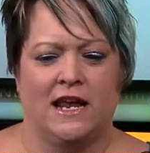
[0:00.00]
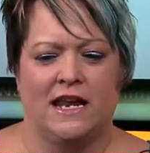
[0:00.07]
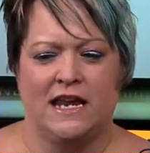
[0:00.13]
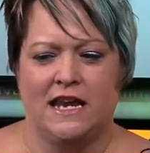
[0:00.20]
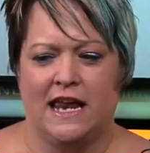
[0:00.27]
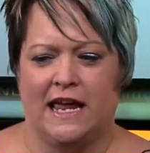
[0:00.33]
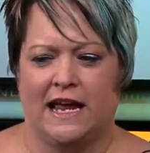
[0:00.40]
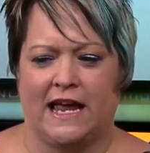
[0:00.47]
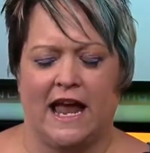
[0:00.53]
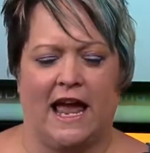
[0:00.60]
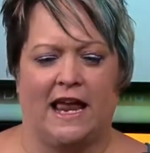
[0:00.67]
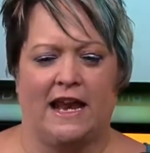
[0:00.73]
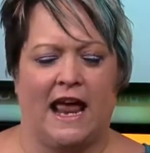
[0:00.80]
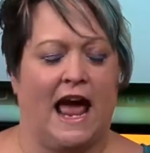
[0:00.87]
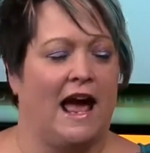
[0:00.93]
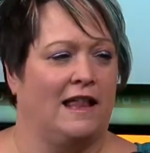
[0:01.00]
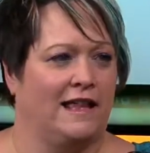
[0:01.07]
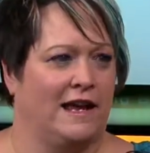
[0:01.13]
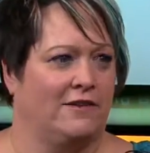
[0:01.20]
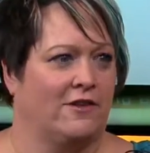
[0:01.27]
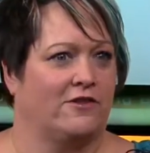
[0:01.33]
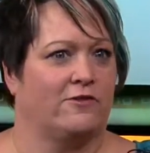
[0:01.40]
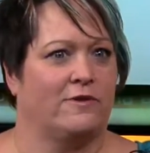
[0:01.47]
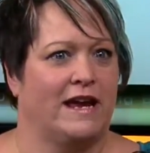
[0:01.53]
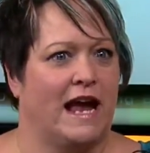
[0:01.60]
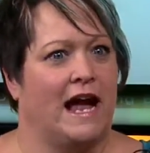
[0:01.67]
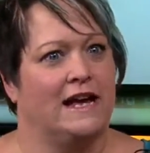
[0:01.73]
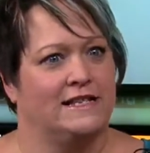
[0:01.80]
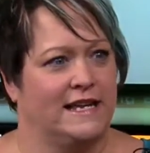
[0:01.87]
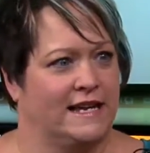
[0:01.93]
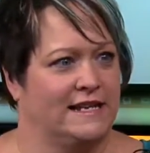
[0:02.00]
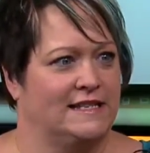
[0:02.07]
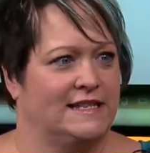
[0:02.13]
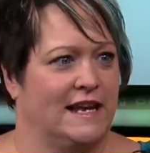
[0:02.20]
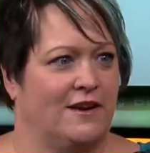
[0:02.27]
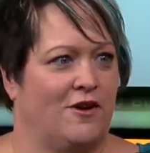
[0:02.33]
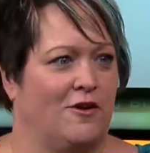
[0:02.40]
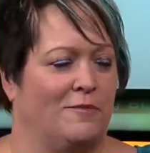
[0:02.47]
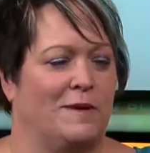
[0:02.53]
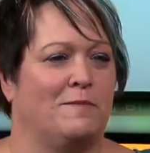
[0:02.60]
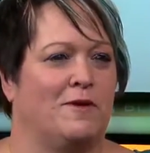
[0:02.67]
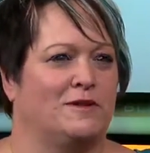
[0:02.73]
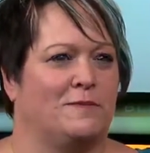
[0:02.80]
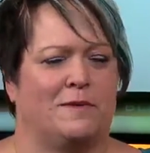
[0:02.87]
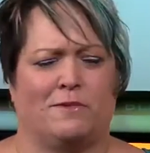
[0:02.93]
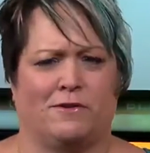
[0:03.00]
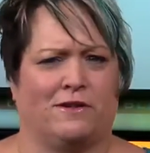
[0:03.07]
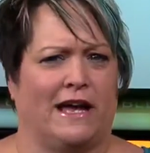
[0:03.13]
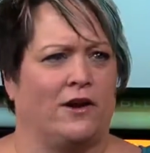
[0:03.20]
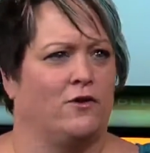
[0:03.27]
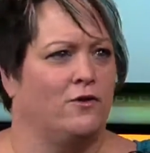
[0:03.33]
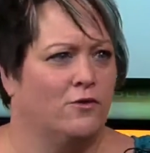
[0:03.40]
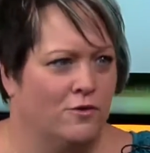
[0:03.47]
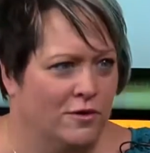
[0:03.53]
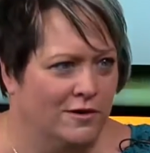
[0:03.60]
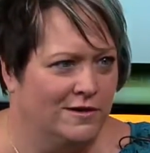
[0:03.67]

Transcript: Nick, and Allie are the three guys that get sent home. And most people are like, who?